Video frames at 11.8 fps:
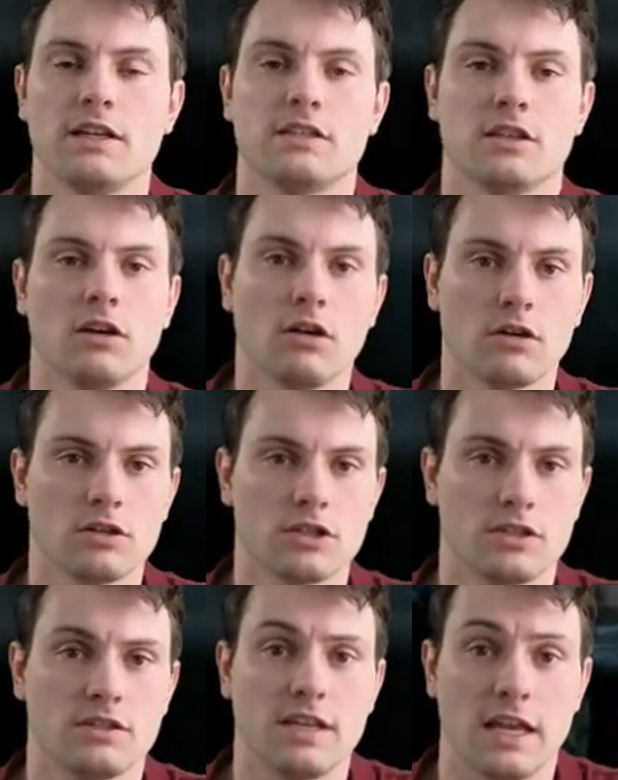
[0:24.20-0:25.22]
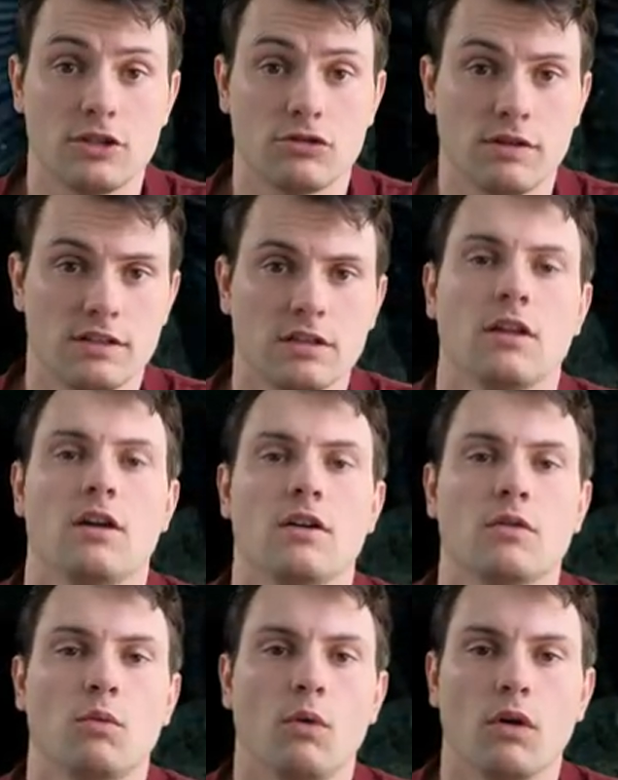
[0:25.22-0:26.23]
the harsh,
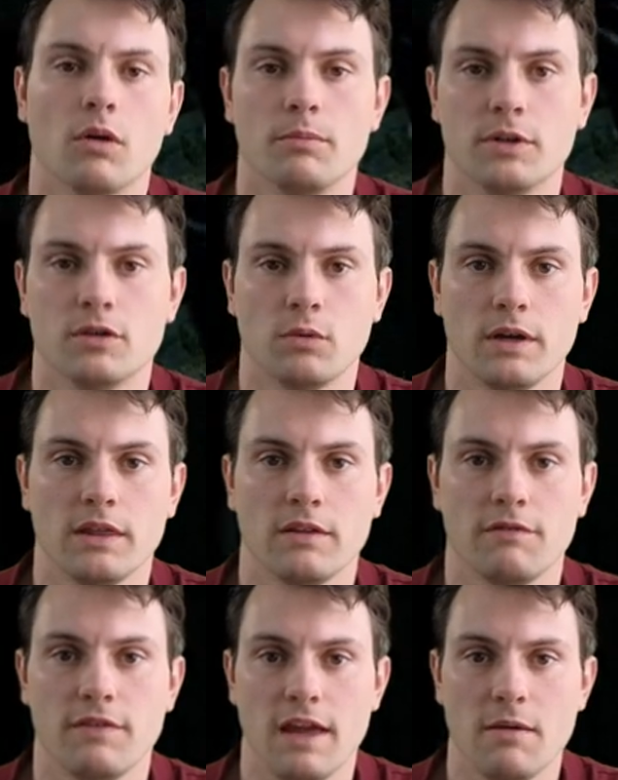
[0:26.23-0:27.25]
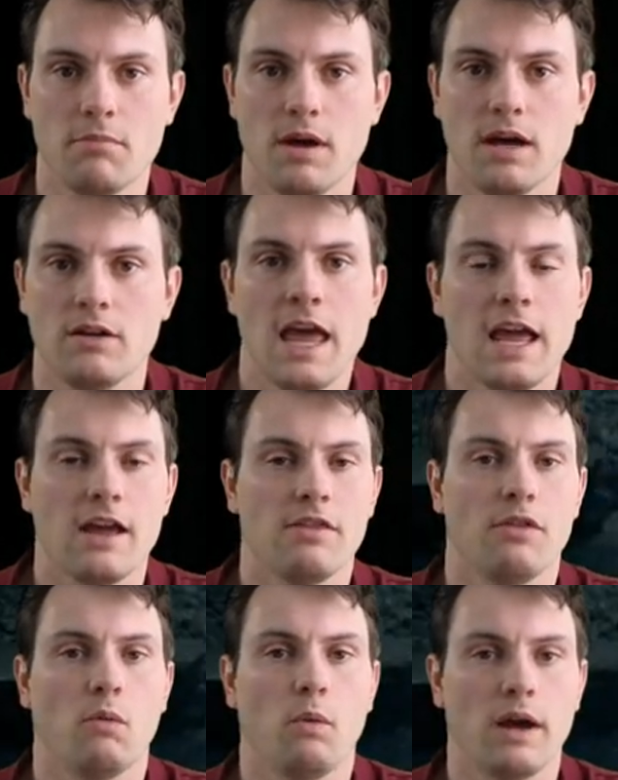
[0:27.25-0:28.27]
centuries-long war between the vampires and
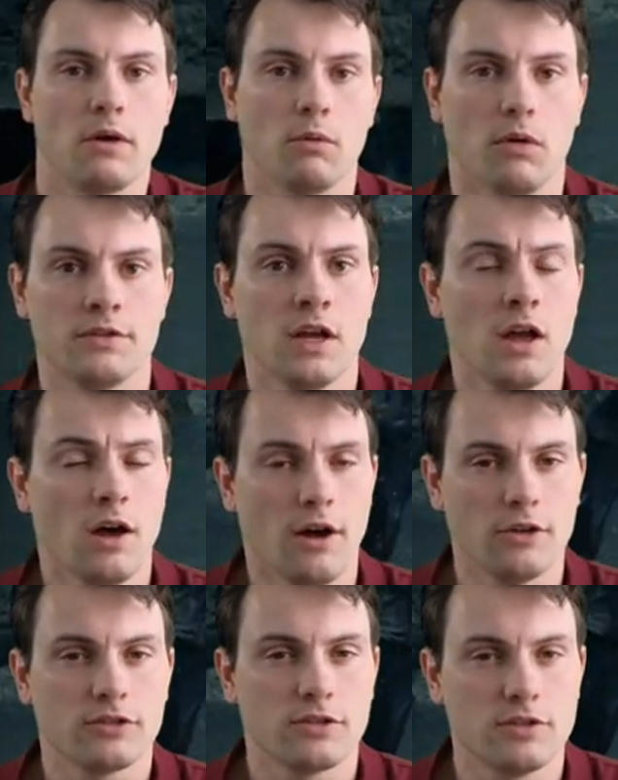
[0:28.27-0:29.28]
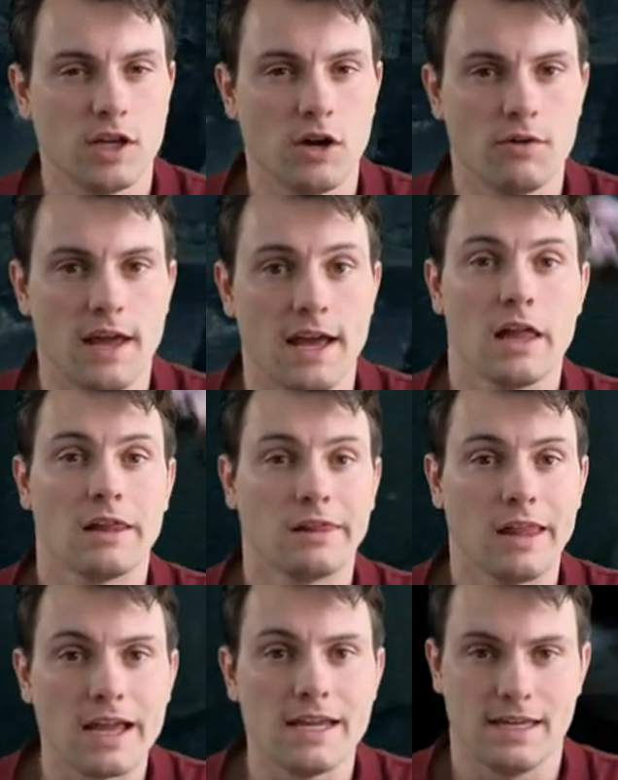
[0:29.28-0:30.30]
the werewolves, also known as
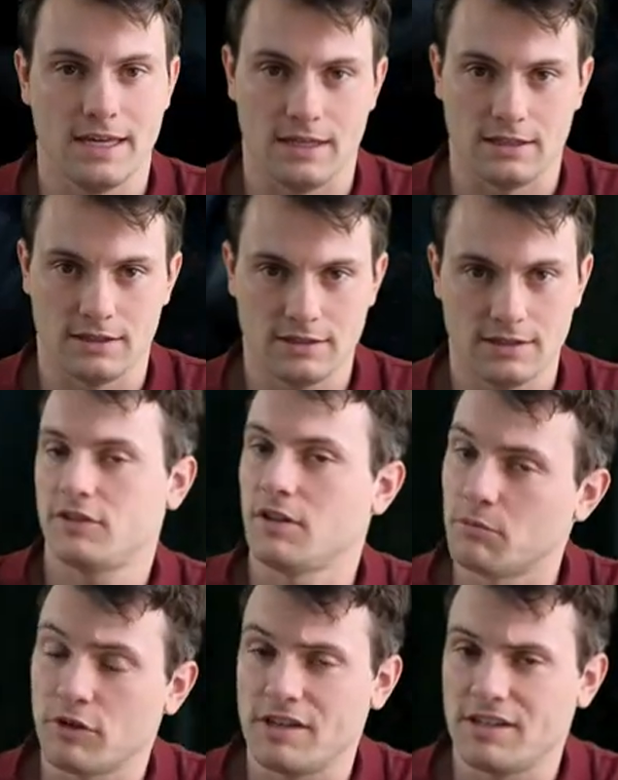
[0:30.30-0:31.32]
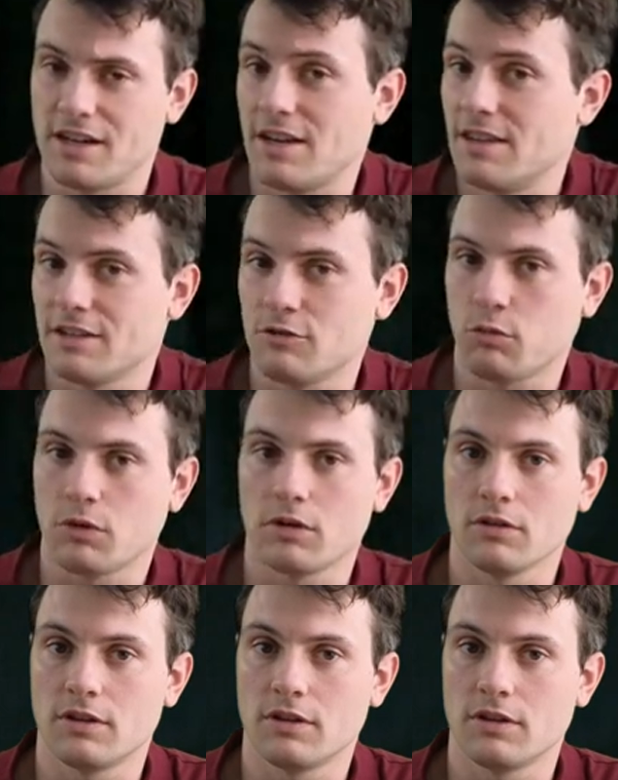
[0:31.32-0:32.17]
lycans. For some reason in this world,